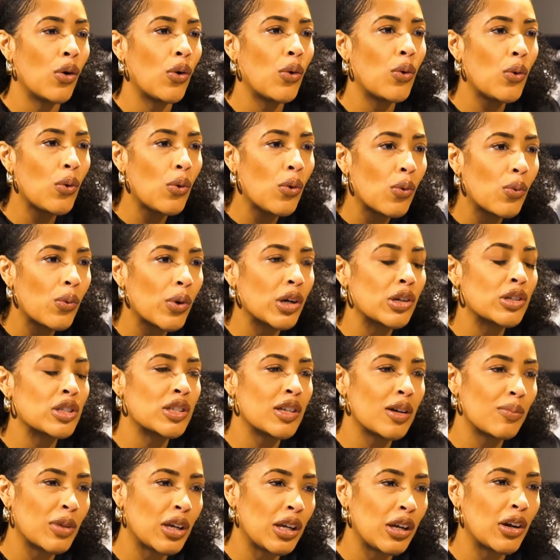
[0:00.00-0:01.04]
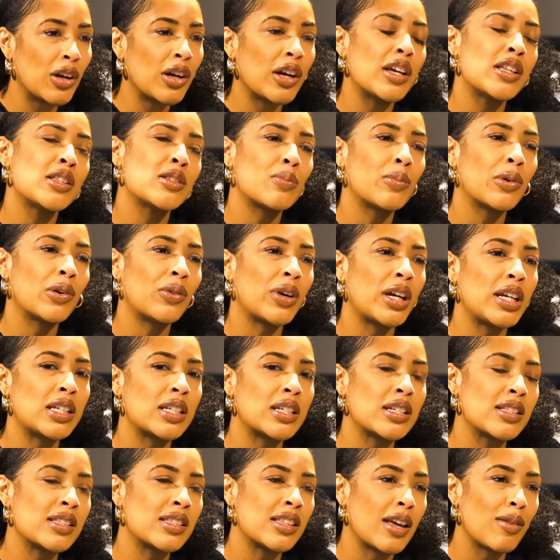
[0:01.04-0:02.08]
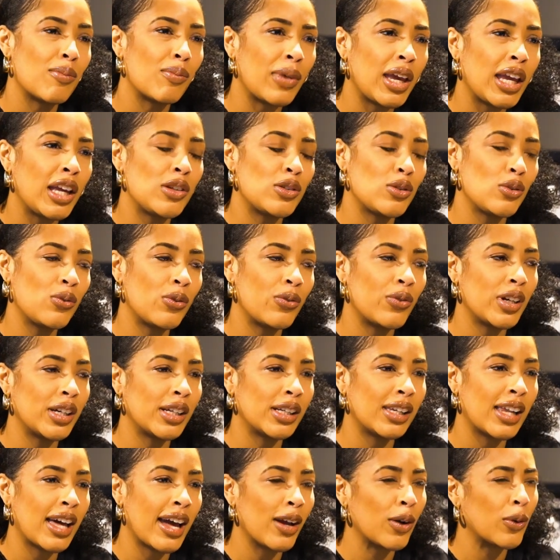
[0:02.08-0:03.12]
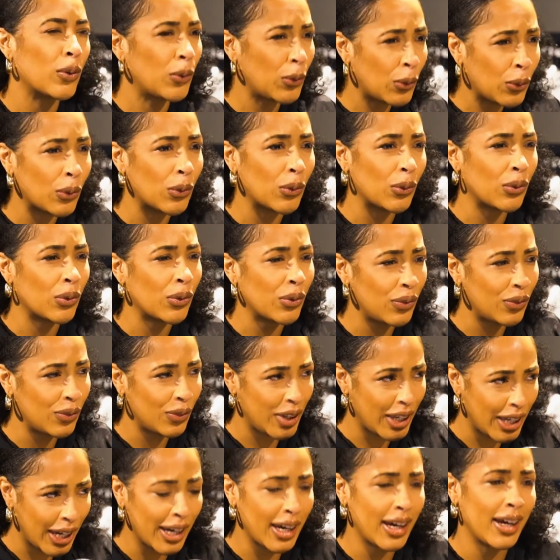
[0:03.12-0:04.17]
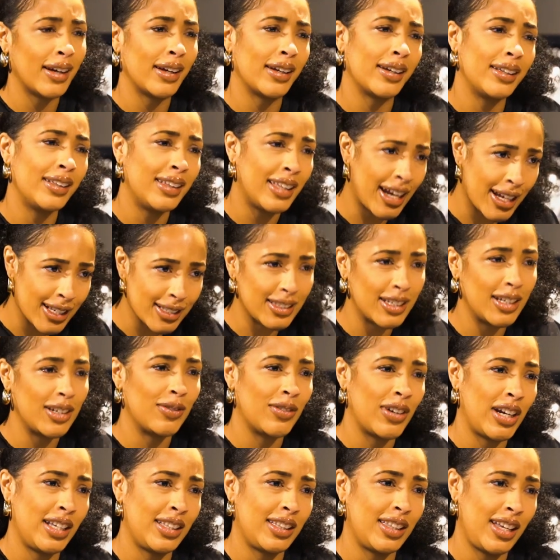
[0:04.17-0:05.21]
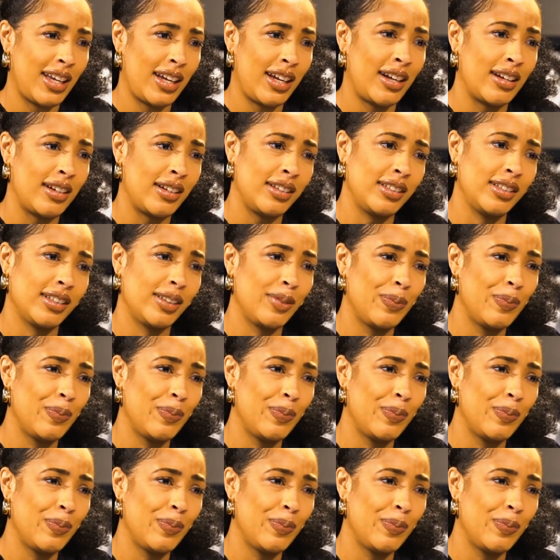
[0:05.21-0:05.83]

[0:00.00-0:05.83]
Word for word: right. who were some of your inspirations that made you feel like, ooh, yeah, that's um, it right there?